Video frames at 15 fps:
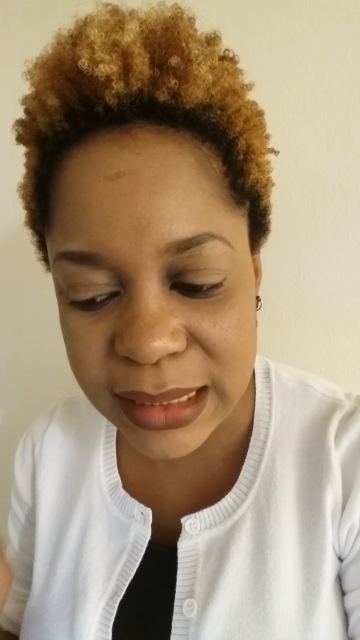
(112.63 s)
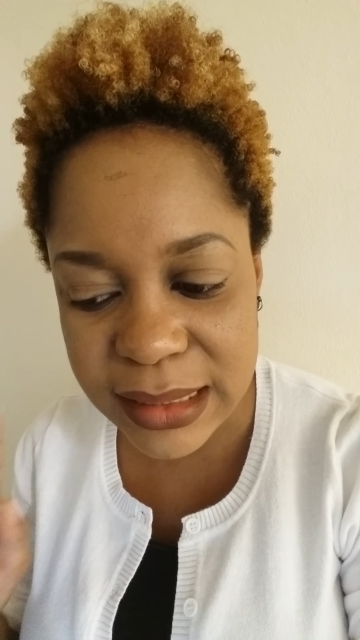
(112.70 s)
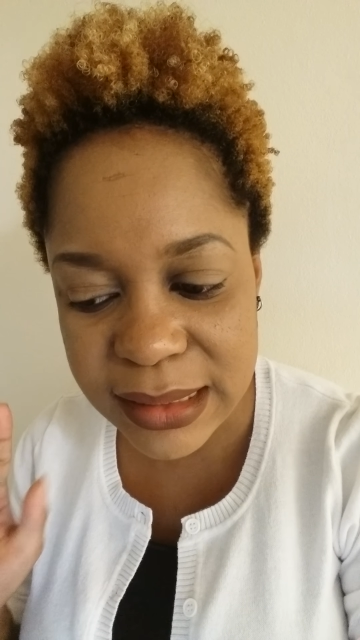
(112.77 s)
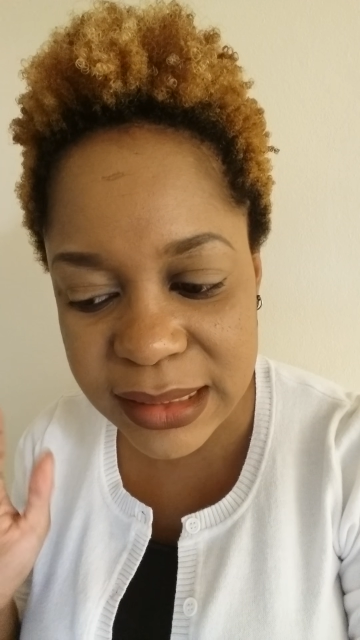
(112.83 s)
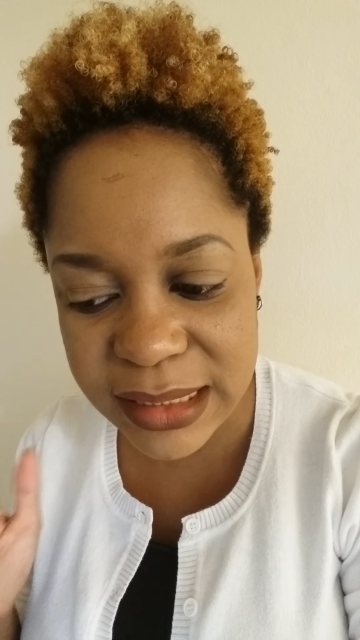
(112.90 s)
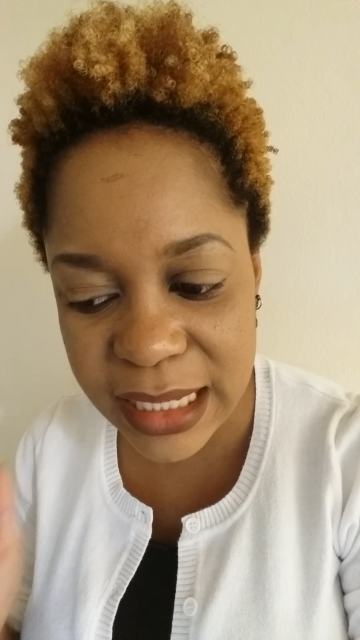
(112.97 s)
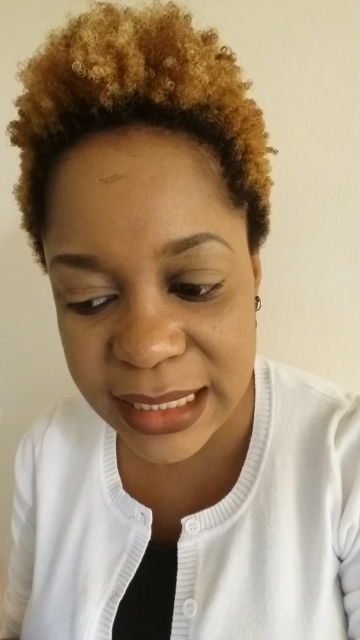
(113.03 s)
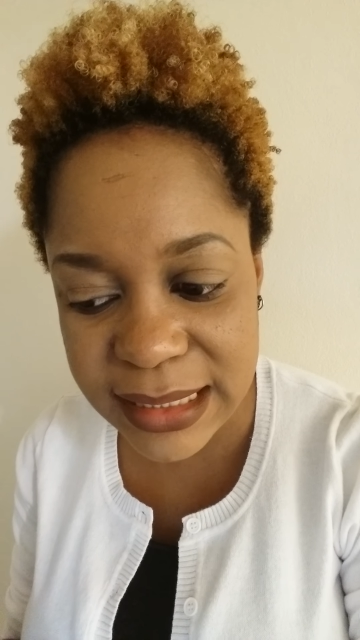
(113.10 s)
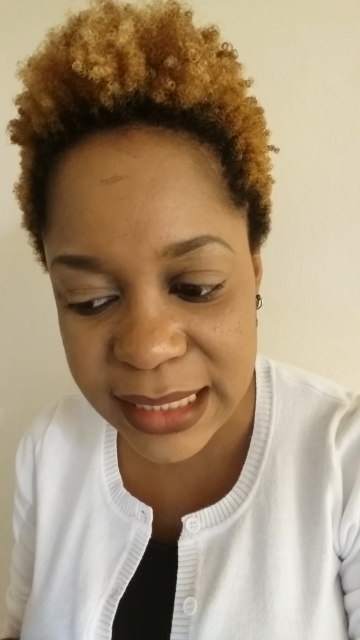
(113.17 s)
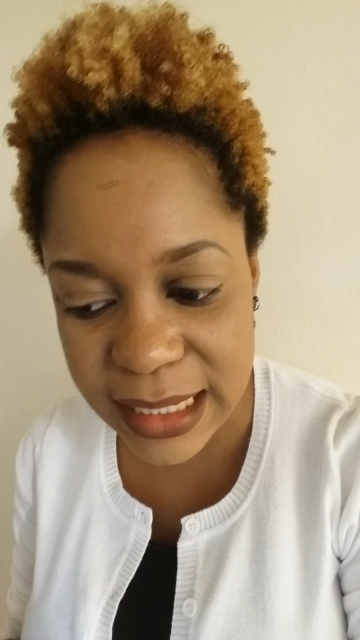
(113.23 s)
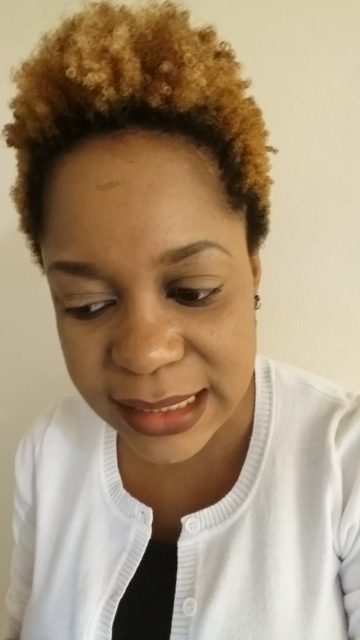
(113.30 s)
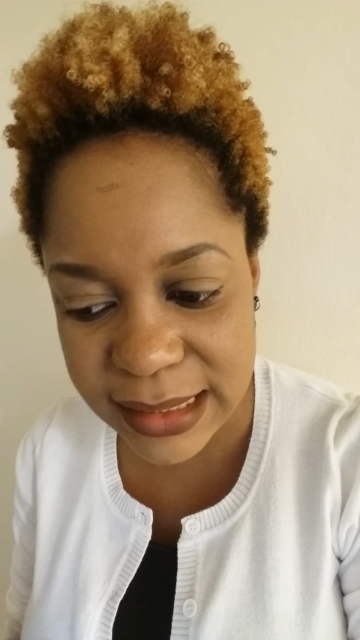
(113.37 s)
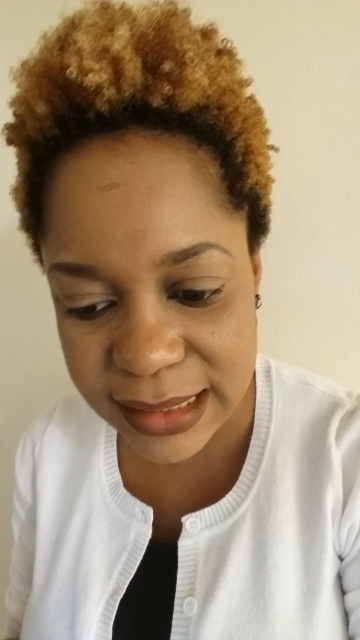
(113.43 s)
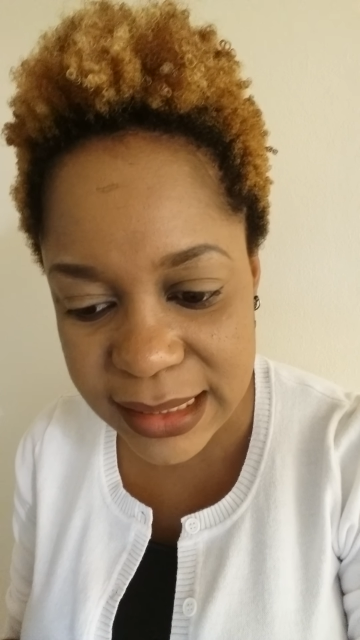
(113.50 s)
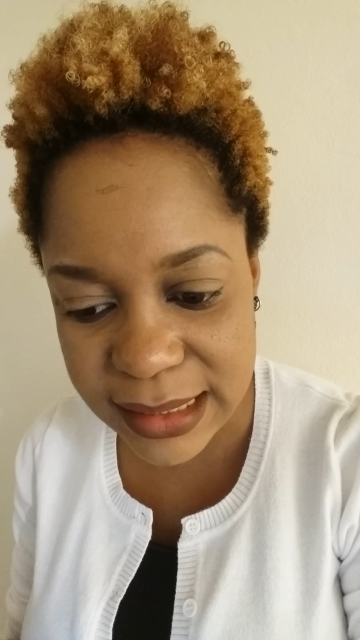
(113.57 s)

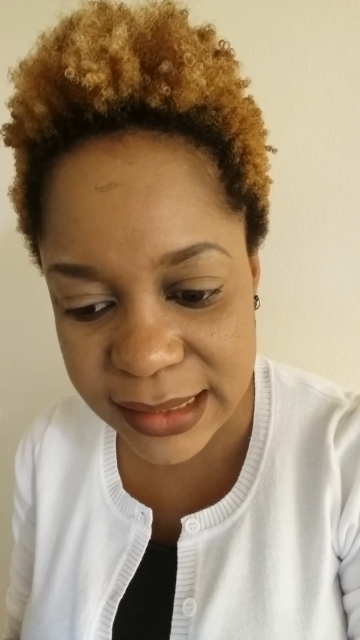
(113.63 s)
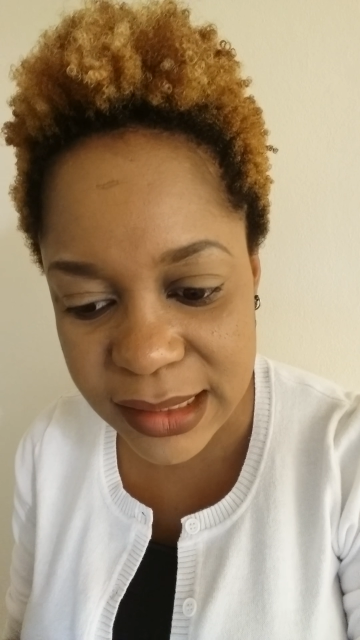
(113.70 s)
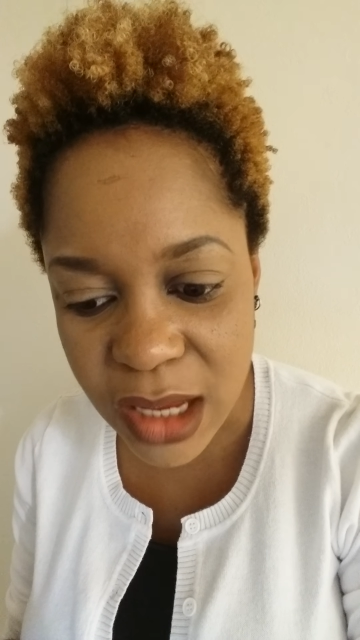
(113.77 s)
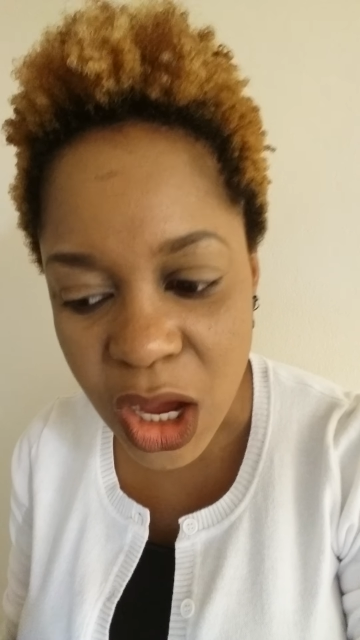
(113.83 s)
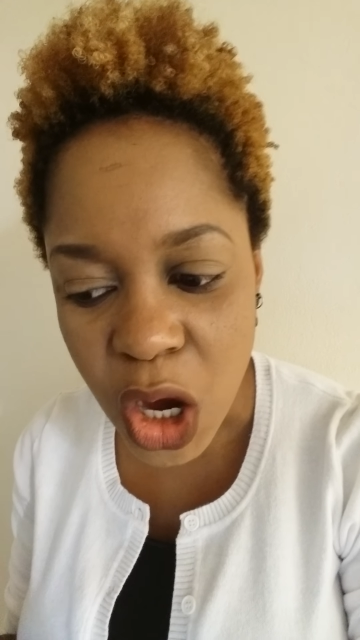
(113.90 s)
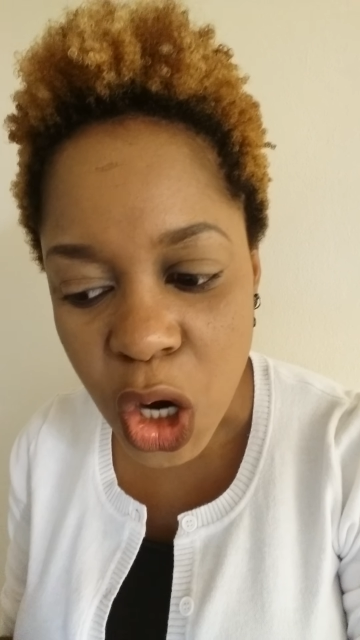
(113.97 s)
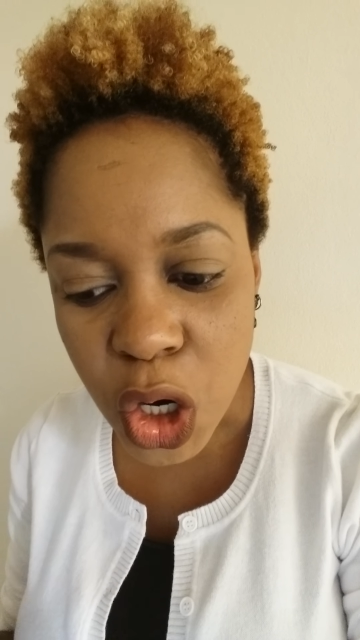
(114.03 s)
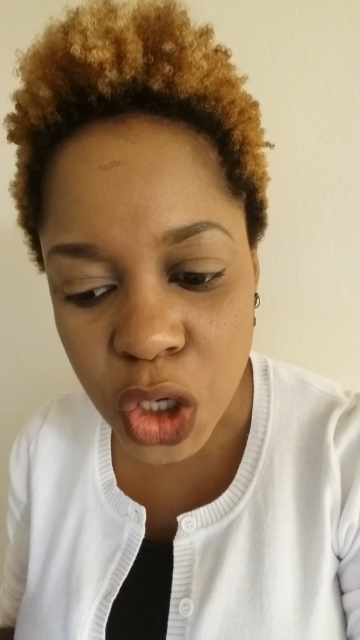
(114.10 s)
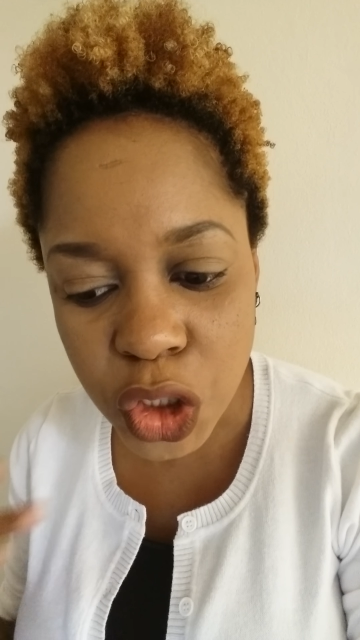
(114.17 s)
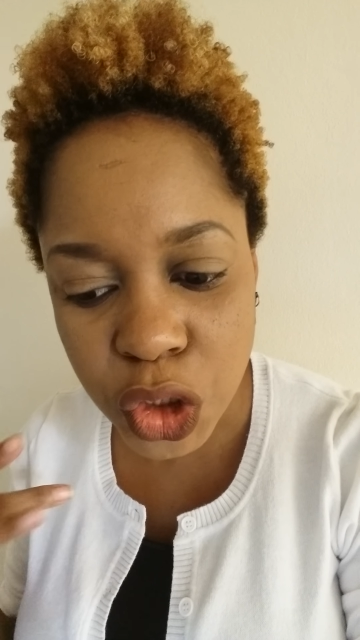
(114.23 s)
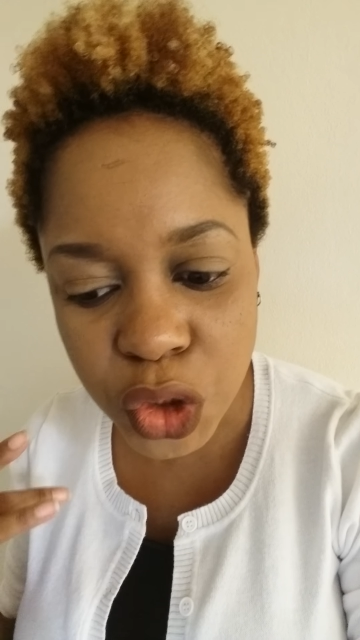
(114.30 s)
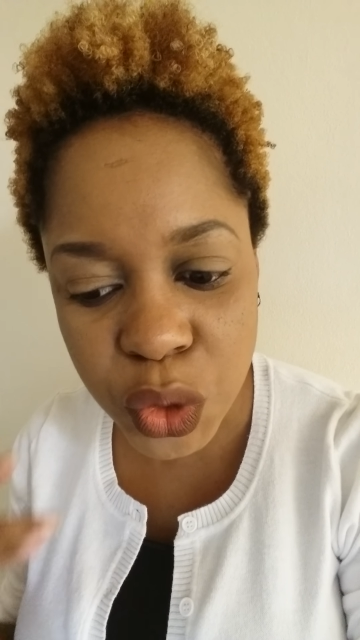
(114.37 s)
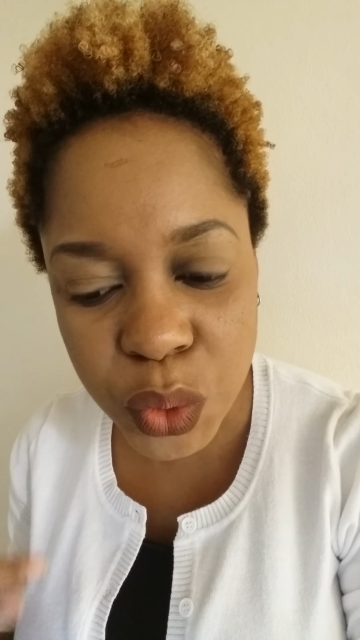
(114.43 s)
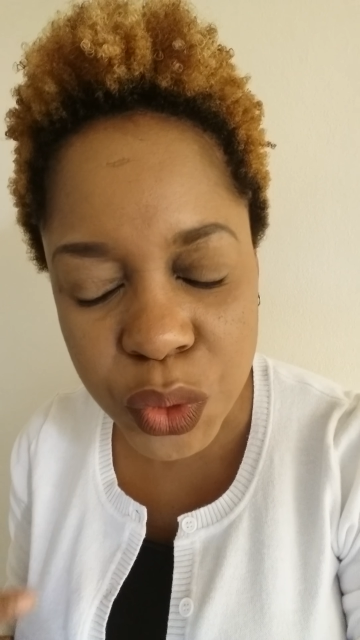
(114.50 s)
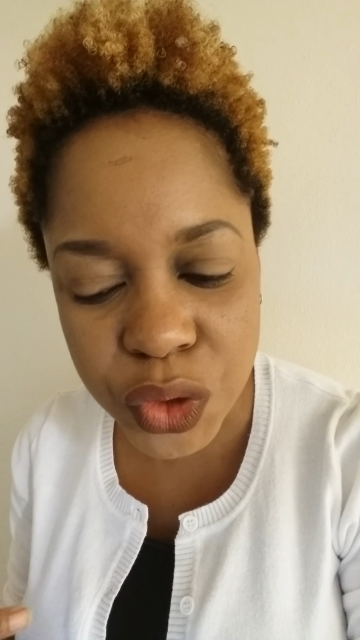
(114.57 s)
sentences are
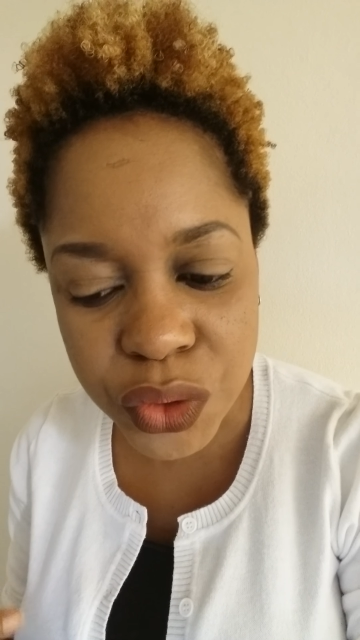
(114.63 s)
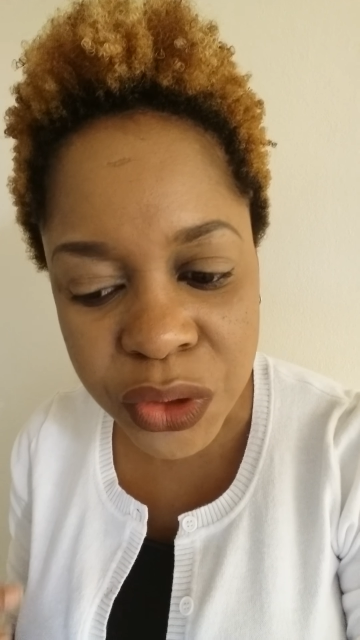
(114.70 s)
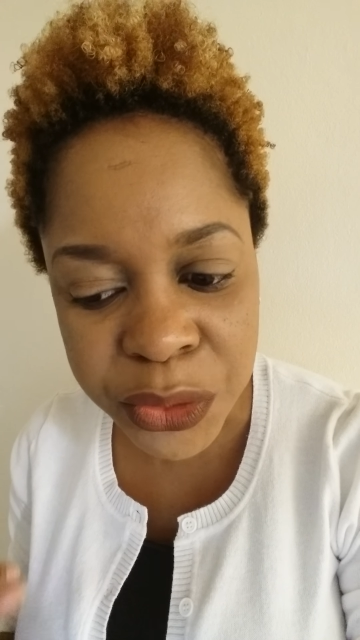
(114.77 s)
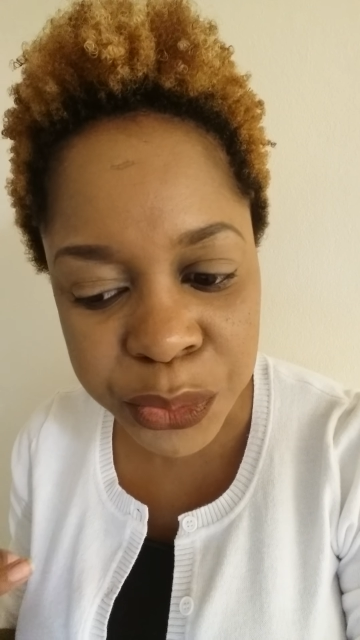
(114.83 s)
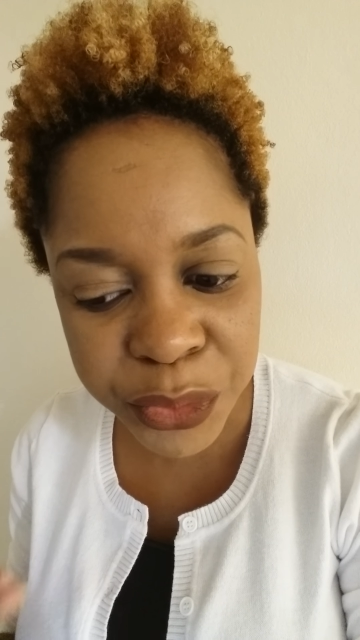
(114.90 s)
usually